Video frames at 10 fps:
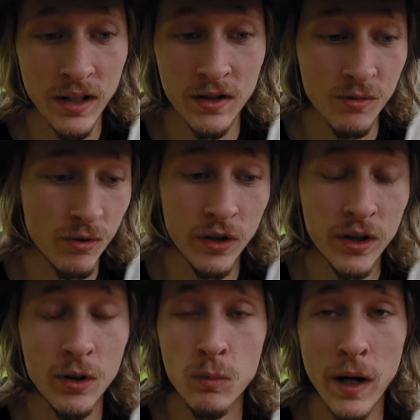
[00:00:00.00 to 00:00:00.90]
It's a really
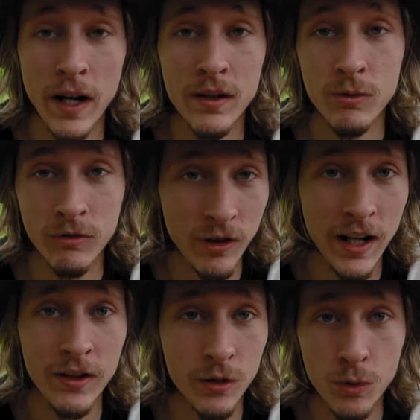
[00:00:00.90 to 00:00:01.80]
good way to
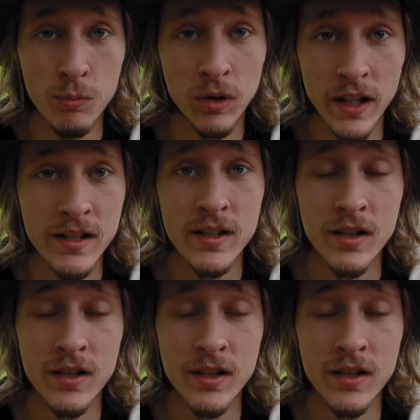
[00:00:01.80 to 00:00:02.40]
find new places